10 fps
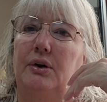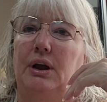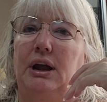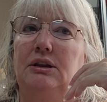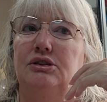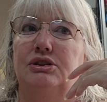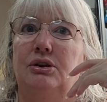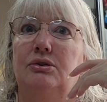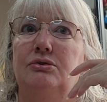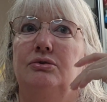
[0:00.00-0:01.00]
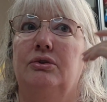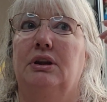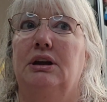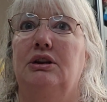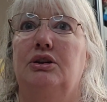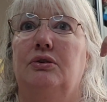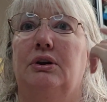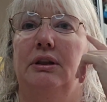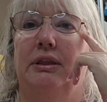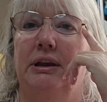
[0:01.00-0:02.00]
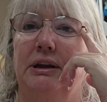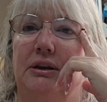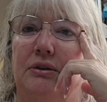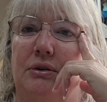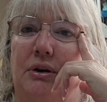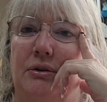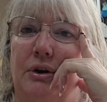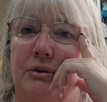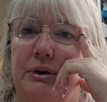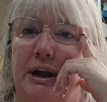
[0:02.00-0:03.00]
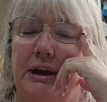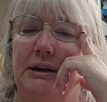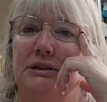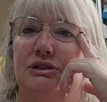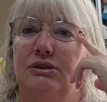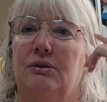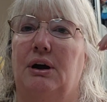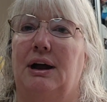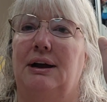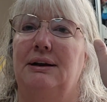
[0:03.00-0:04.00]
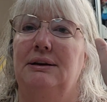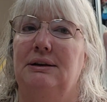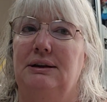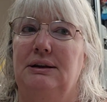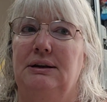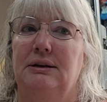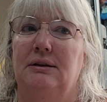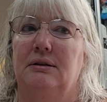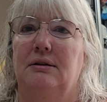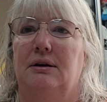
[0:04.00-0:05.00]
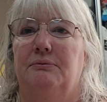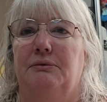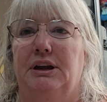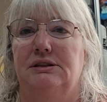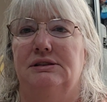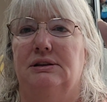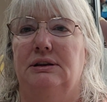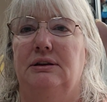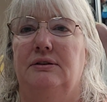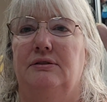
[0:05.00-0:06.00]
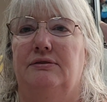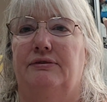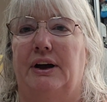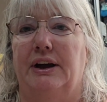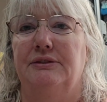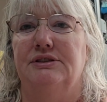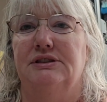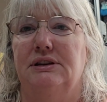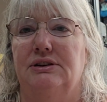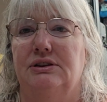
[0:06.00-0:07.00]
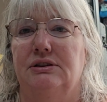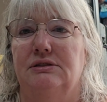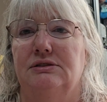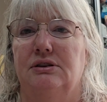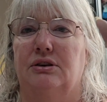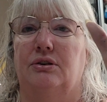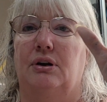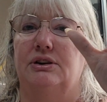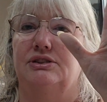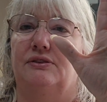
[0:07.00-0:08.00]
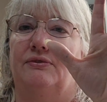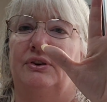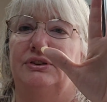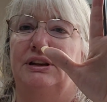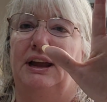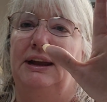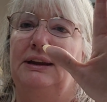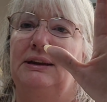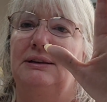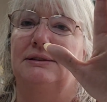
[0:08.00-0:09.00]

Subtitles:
And so then you can think, you go, okay, so I need basically 5 stitches across the first 8,